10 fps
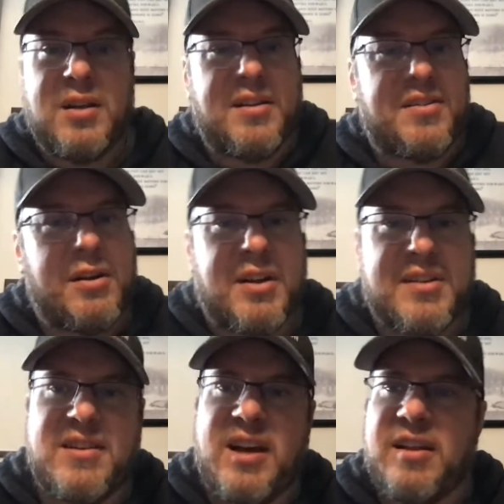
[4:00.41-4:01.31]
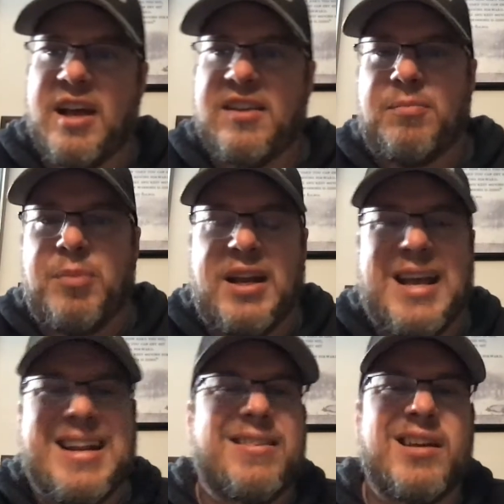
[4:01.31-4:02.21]
this year has not has been
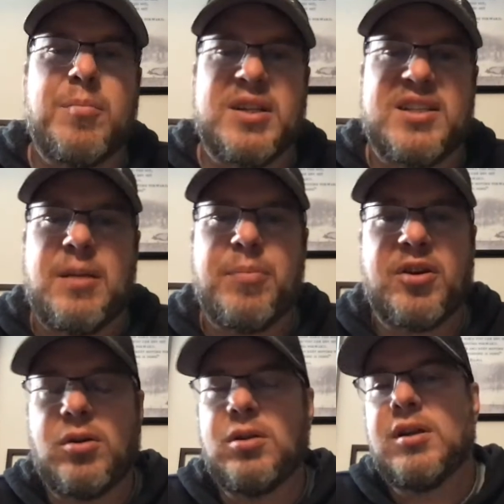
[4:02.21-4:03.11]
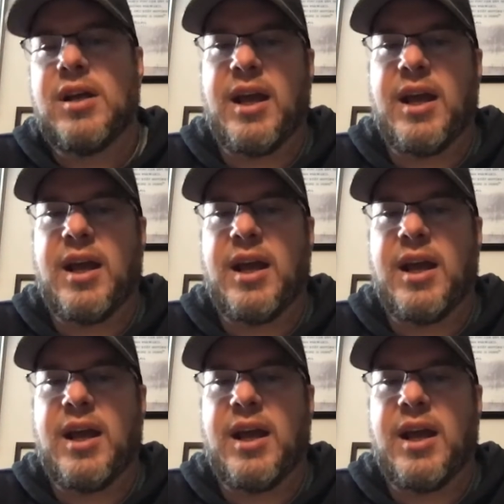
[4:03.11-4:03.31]
anything but typical,